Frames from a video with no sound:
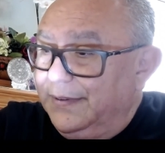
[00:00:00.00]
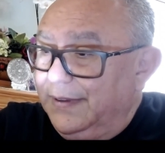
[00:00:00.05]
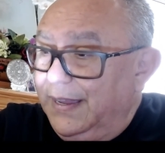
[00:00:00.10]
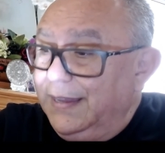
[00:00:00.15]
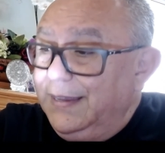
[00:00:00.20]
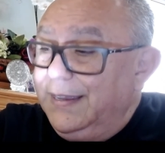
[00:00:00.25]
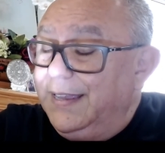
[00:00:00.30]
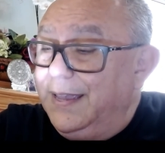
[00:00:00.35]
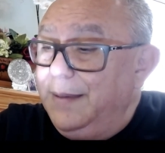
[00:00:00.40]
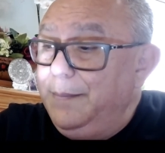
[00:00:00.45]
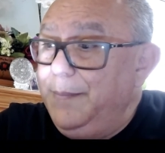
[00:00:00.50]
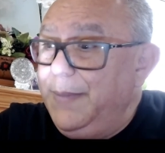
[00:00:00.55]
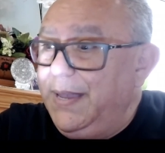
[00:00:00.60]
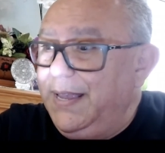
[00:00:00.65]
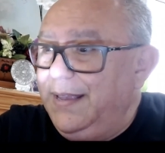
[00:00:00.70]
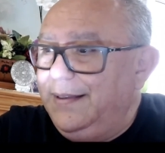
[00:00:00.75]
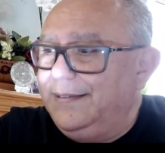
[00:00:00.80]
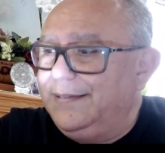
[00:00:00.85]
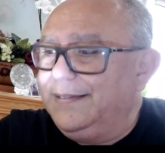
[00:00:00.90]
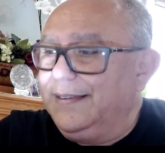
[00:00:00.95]
and he
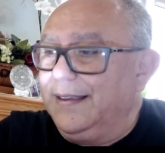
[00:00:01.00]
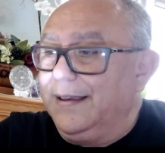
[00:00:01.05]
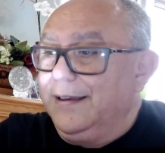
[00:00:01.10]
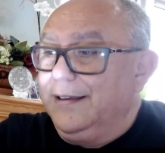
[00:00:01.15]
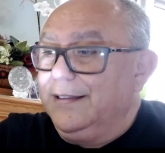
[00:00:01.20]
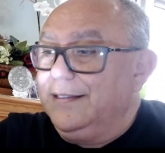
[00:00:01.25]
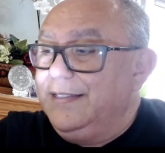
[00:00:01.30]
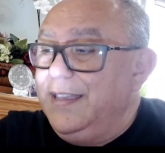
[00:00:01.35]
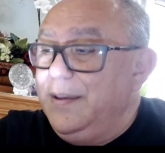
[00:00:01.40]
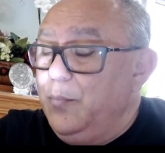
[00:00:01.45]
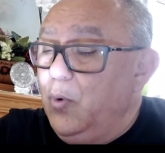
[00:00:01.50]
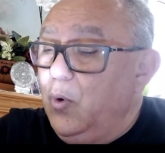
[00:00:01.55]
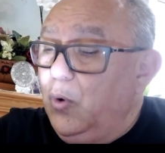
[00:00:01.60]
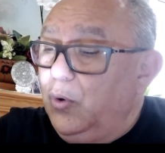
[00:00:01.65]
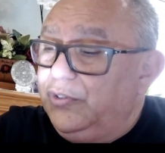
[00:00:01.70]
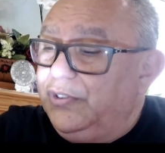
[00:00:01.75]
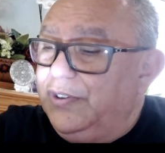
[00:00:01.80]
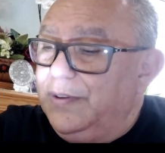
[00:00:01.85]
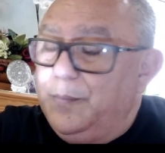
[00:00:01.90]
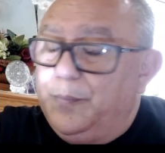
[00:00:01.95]
missed the
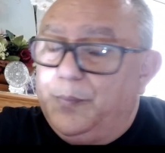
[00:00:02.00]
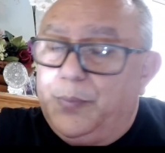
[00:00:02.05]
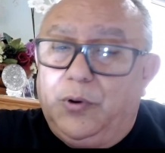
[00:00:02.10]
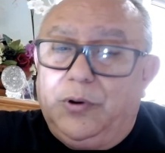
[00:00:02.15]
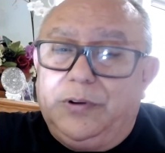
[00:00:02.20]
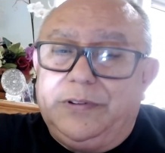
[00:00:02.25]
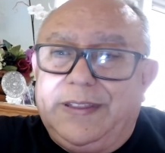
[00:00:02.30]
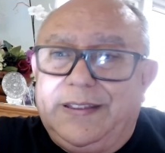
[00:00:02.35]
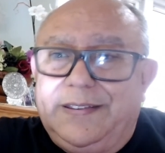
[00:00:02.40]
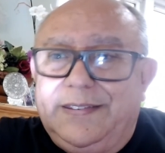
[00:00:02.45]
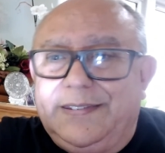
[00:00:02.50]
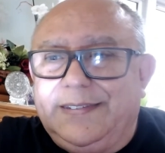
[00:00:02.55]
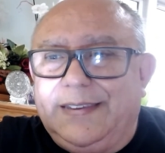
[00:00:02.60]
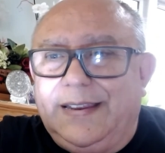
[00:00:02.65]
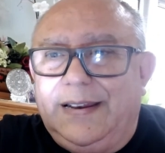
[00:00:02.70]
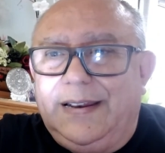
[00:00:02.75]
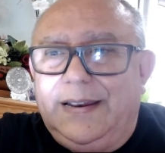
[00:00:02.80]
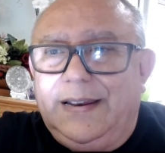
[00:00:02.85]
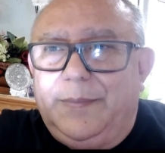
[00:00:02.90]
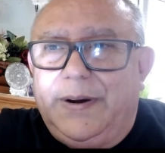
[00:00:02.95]
most important
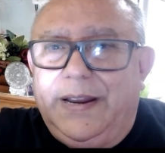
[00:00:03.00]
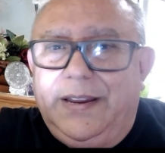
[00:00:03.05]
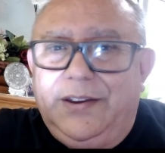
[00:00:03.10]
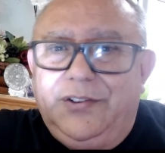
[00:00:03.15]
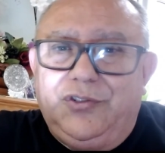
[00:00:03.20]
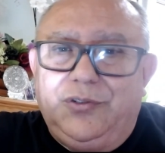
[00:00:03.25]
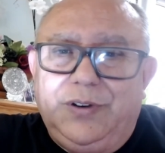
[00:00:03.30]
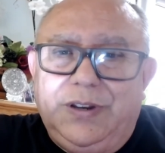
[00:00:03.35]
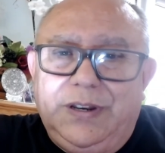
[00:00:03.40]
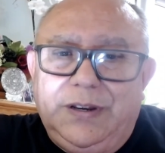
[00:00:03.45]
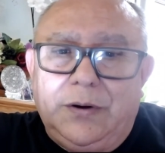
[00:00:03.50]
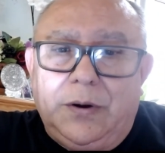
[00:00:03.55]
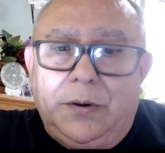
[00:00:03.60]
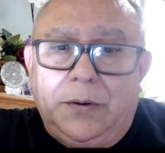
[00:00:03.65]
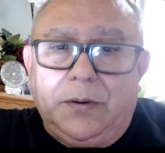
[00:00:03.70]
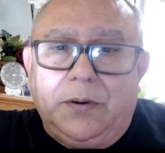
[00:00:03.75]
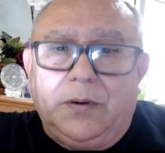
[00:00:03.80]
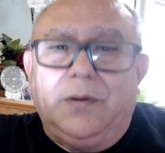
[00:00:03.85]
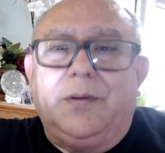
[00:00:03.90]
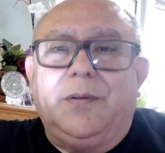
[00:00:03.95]
celebration in North
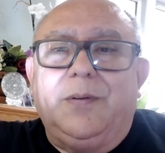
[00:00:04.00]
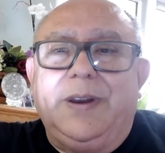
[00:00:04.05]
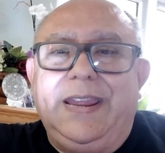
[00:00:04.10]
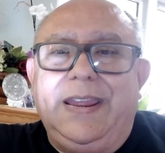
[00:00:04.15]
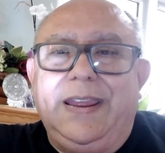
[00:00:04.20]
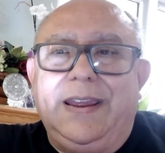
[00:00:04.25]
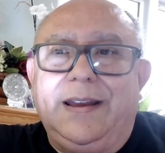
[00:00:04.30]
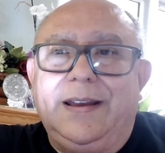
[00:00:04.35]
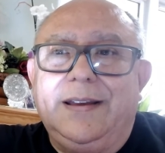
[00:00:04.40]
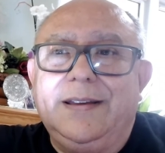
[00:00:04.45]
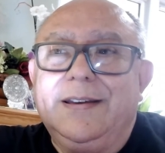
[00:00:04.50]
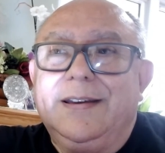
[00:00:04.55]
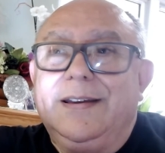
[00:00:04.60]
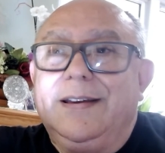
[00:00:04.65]
Korea,